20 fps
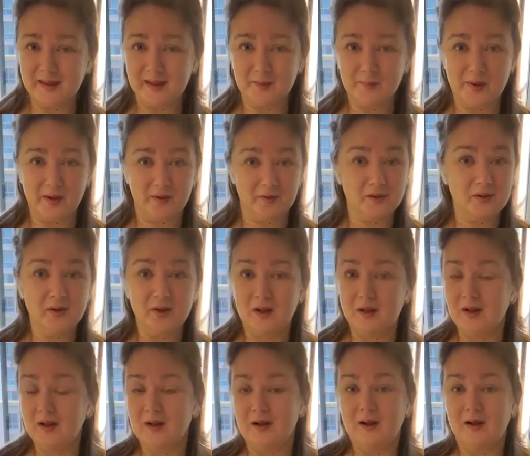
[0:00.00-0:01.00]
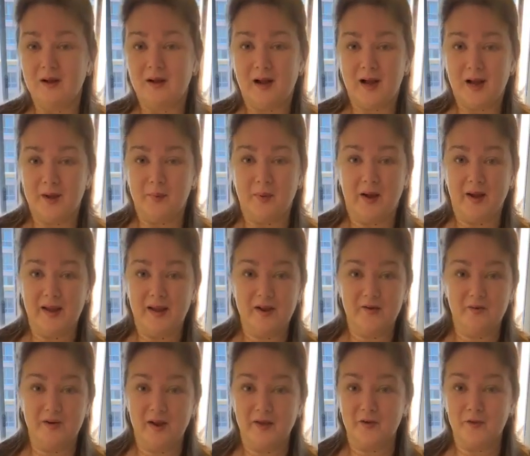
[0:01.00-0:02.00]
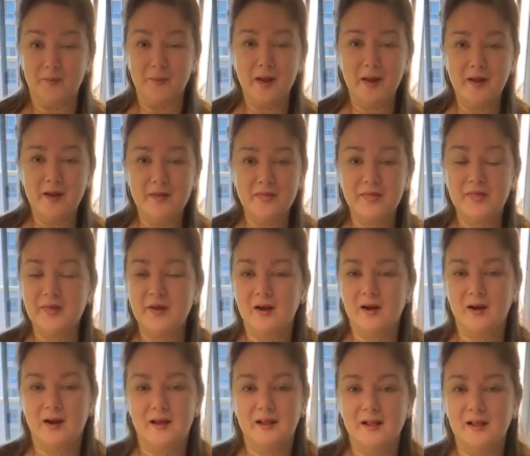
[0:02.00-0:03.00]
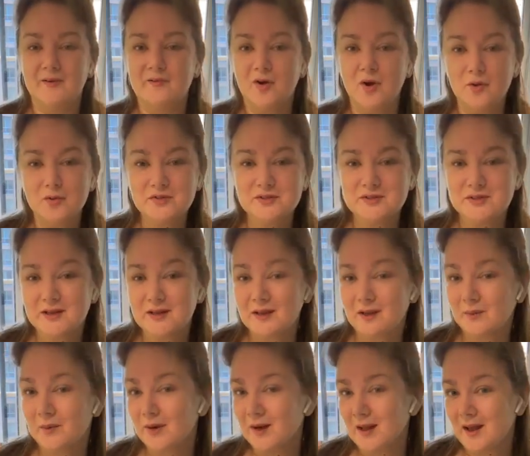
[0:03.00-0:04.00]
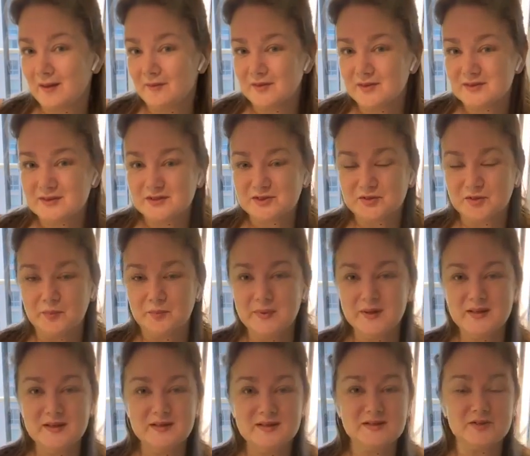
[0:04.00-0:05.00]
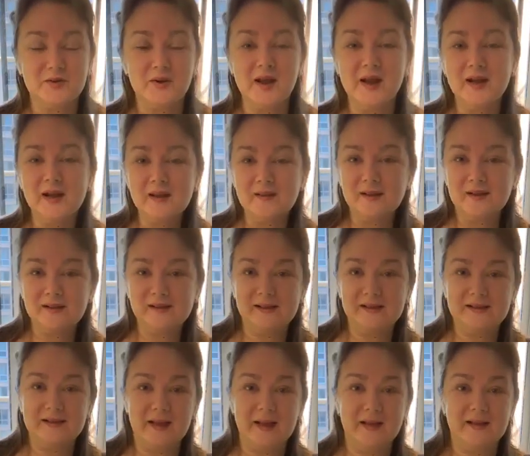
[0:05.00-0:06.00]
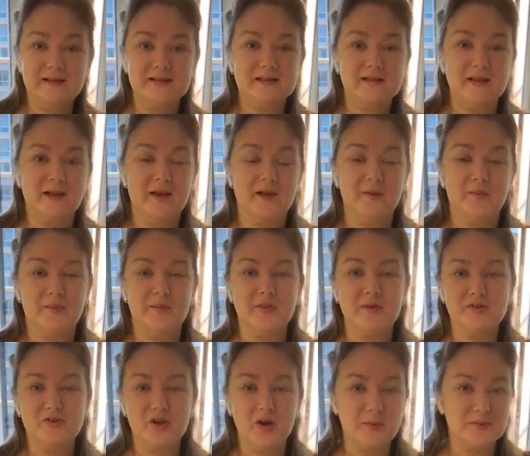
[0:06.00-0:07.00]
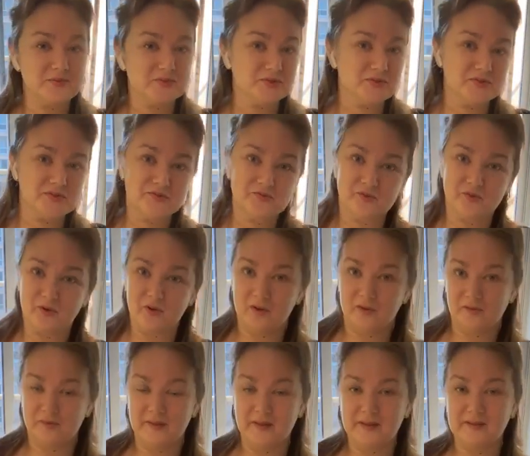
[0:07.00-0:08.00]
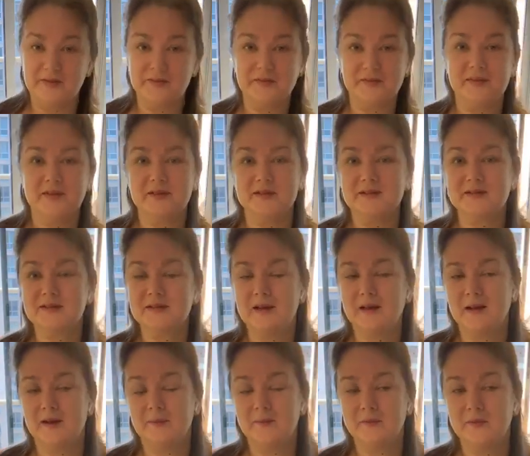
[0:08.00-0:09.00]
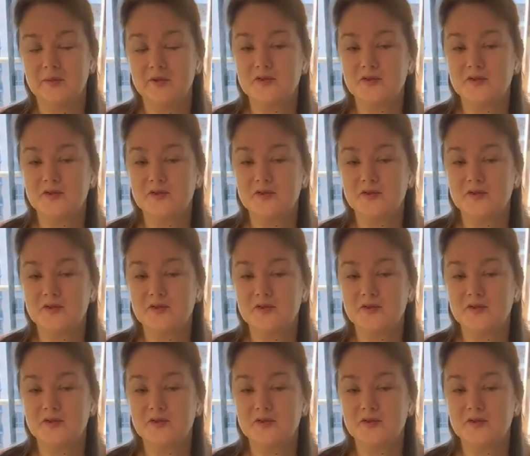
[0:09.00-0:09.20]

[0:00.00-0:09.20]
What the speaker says: thinking about, I buy every other month, I love hosting, I want to have this into a biz or anything like that, there's options for all of that. There is,